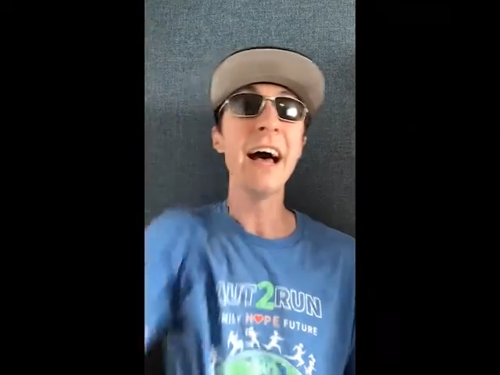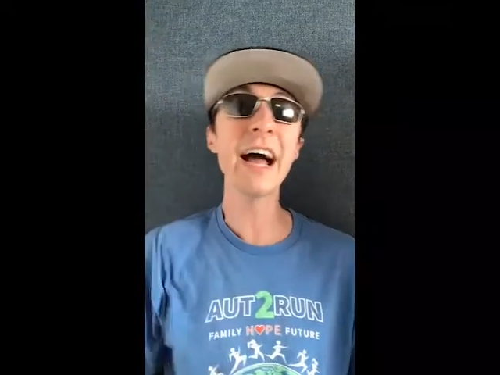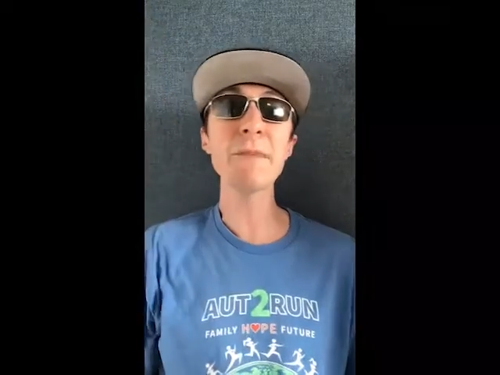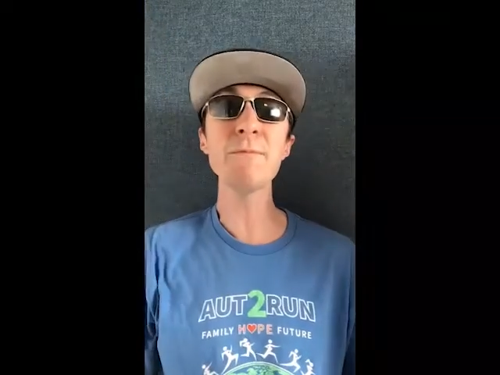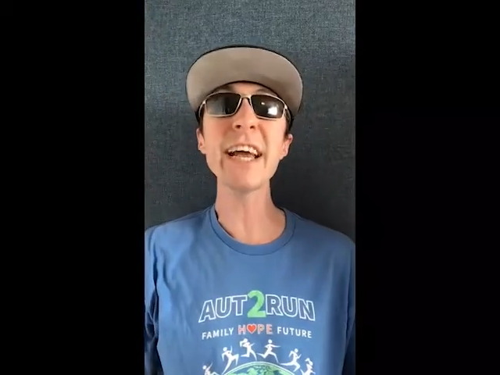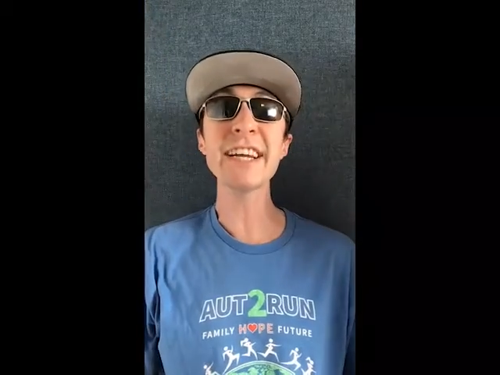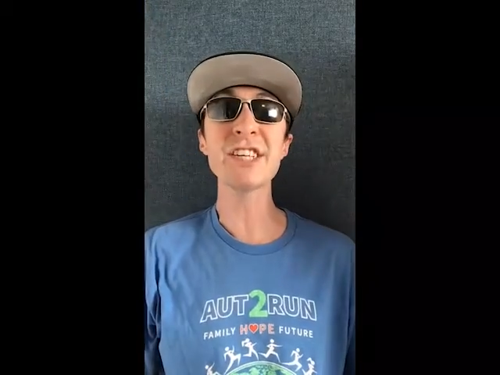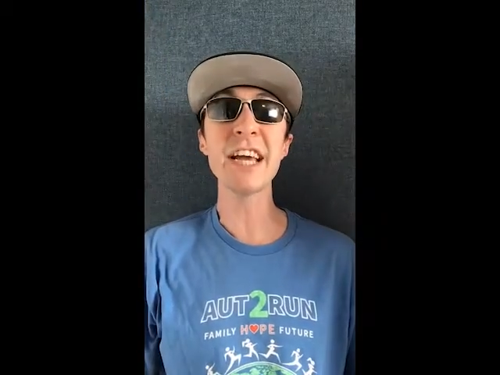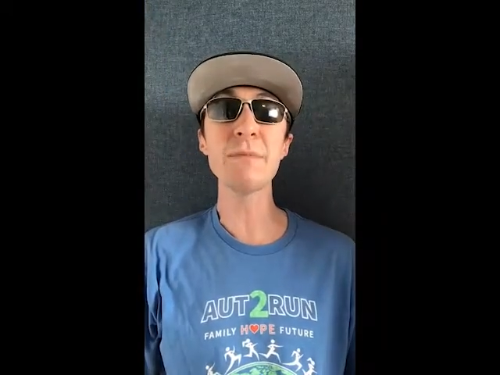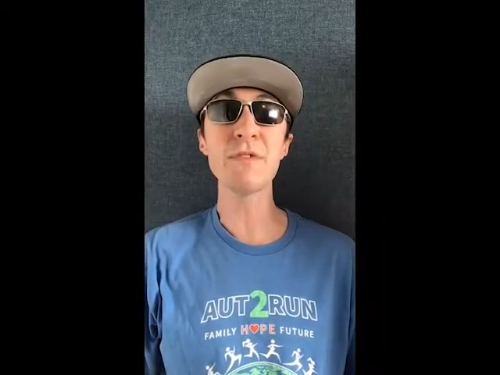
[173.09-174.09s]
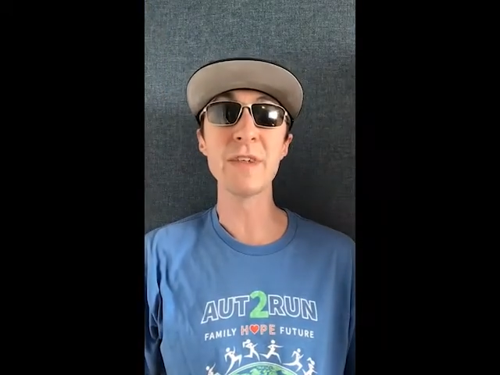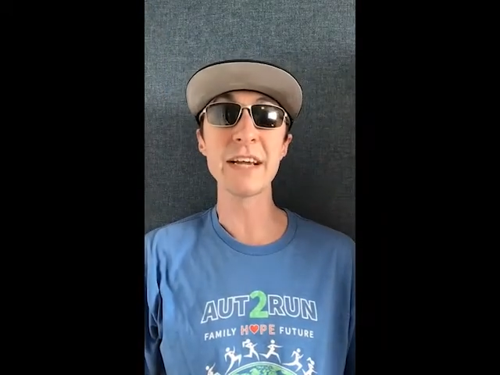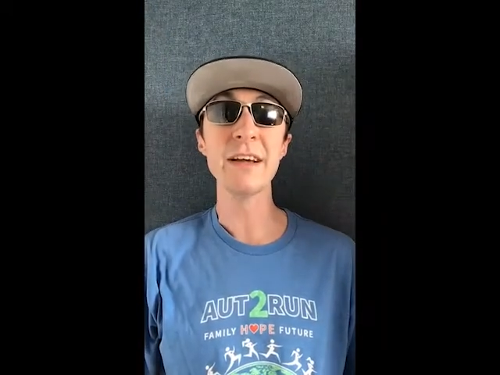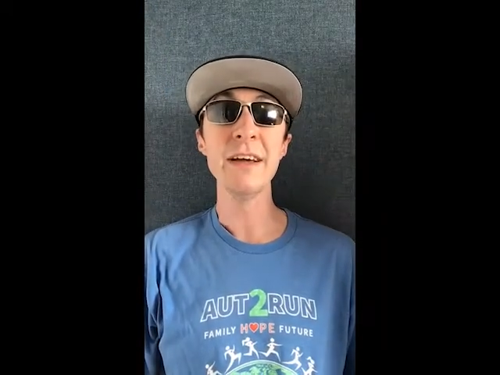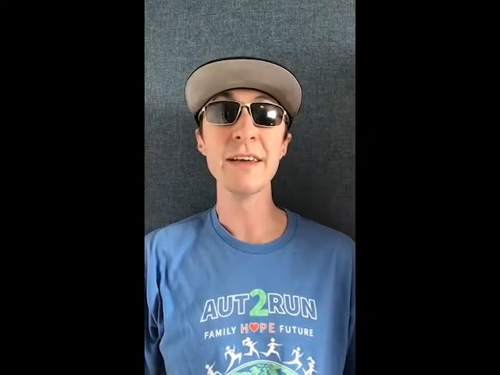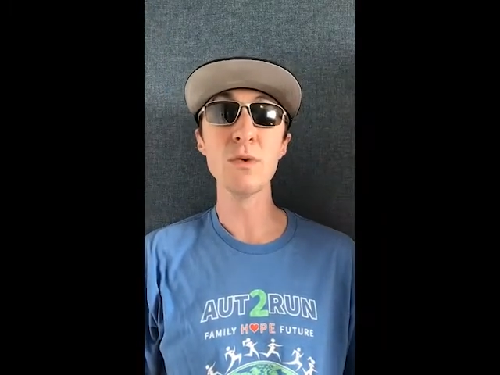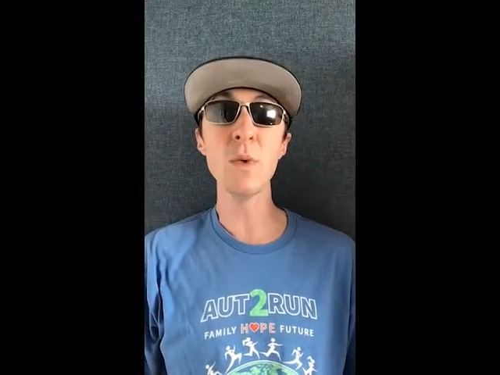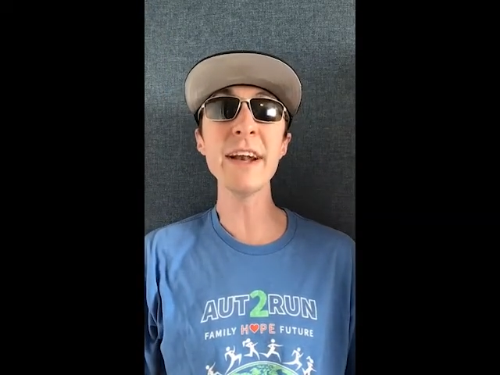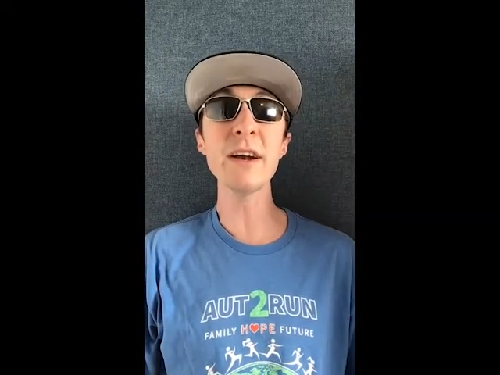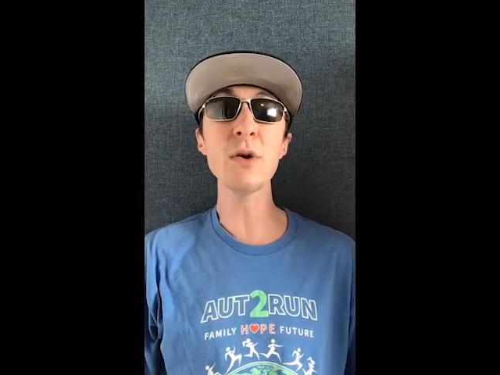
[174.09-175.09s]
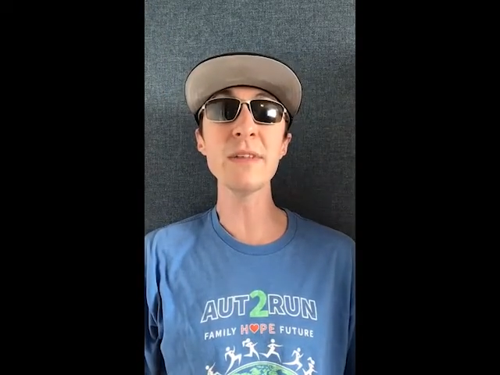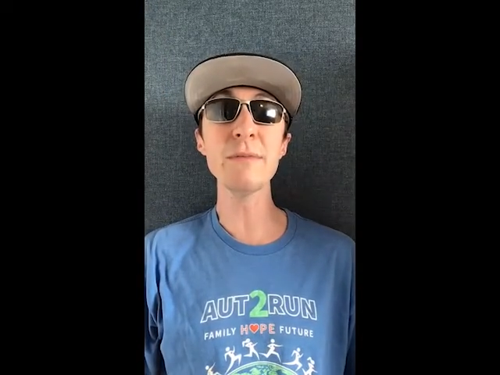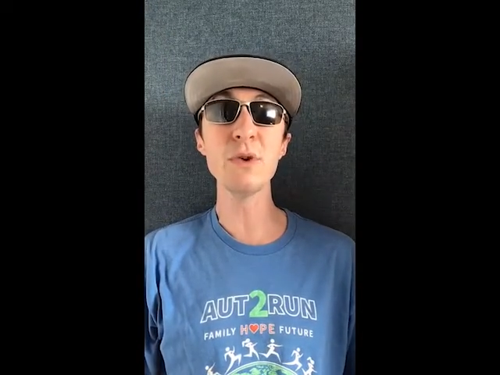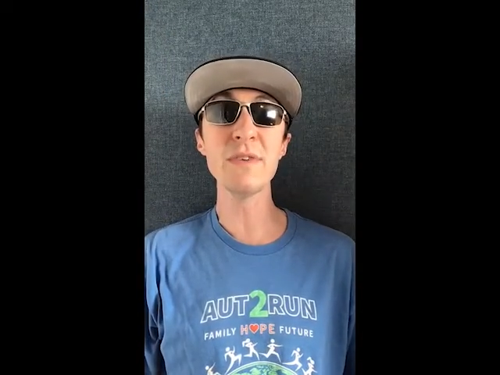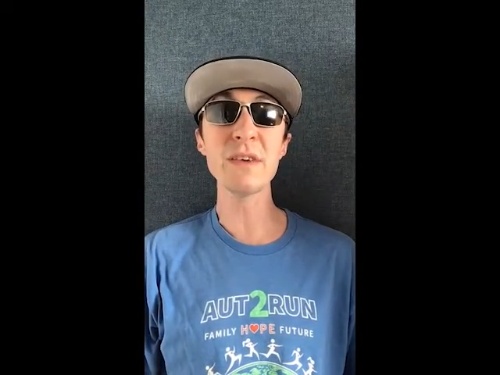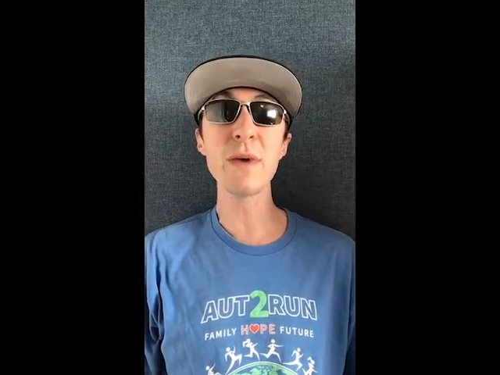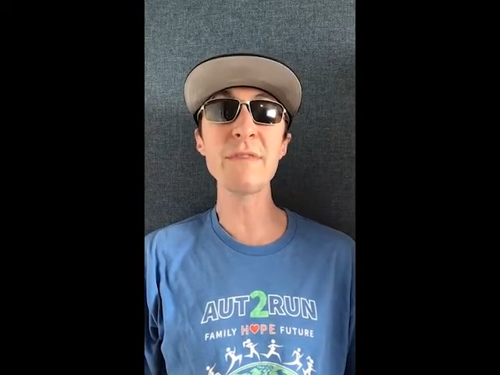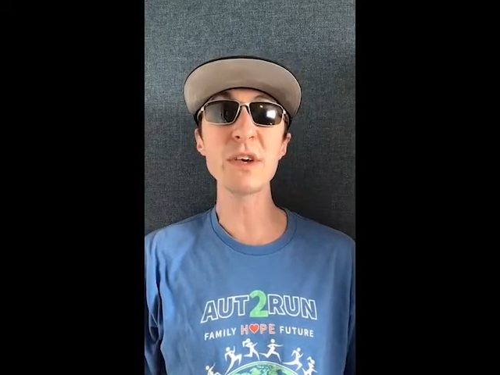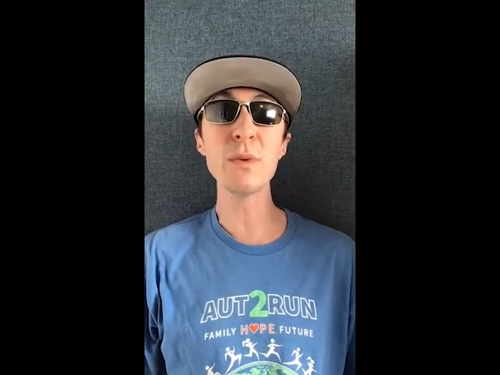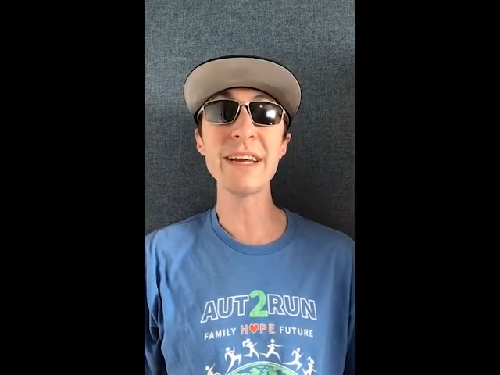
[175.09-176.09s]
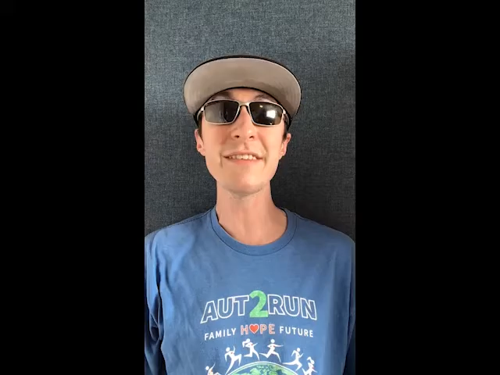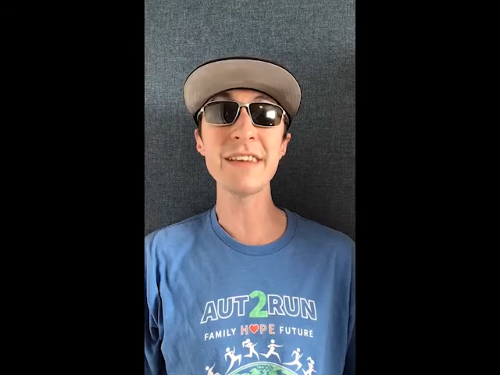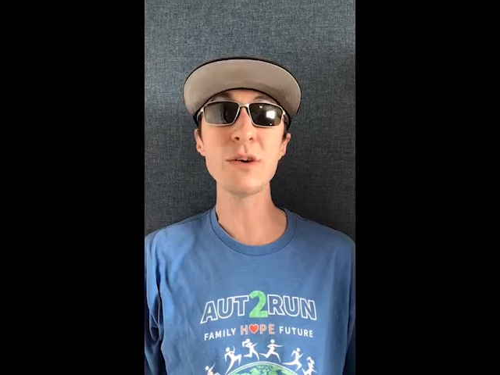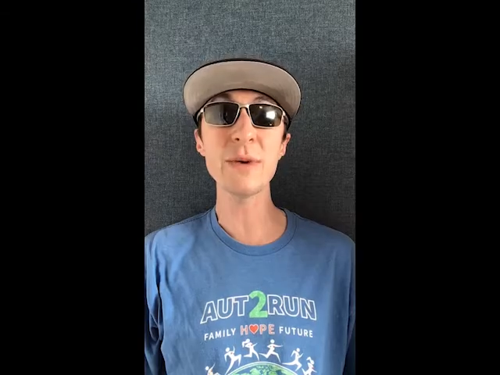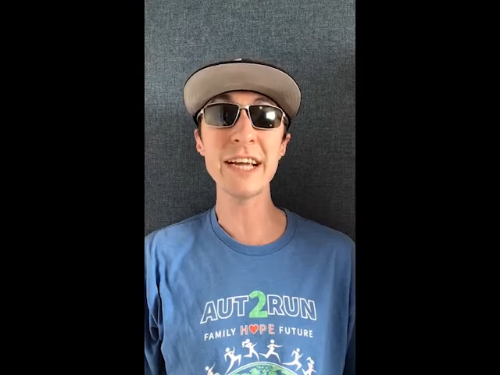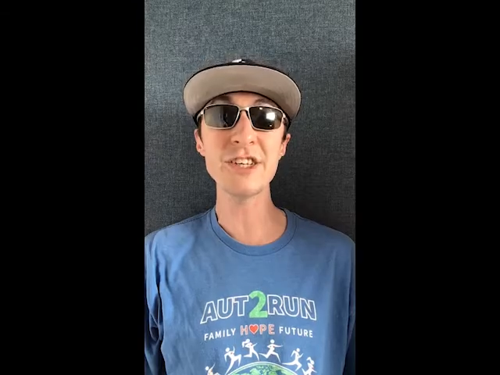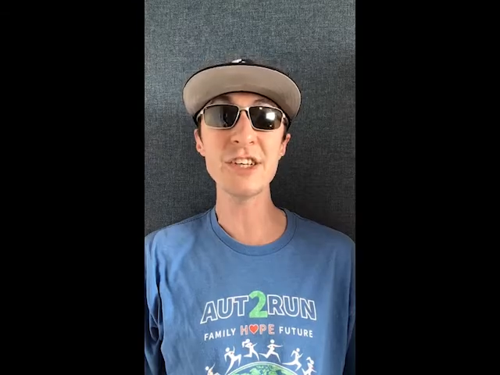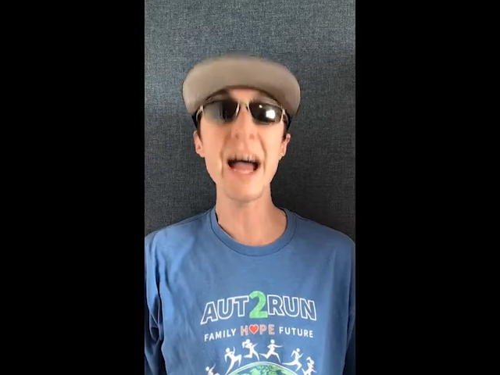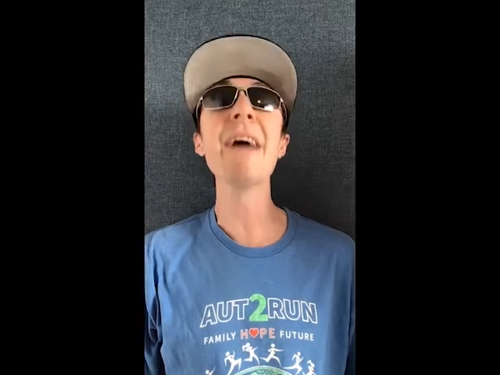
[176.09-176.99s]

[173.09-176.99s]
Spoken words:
I'm Flick James Flick, your one and only movie reviewing secret agent